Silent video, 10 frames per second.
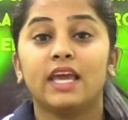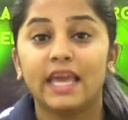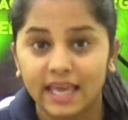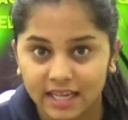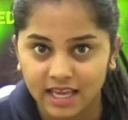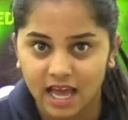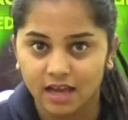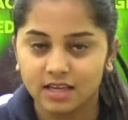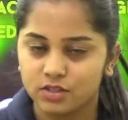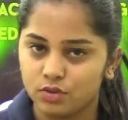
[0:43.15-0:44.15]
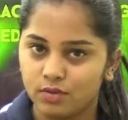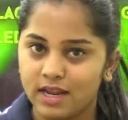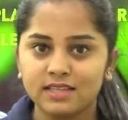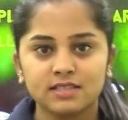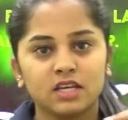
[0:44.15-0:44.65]
area is known
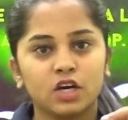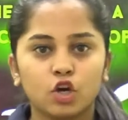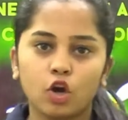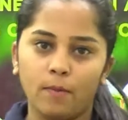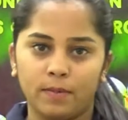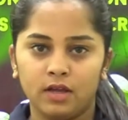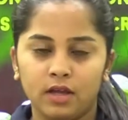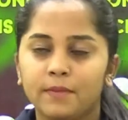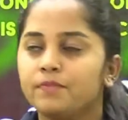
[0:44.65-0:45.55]
as crop.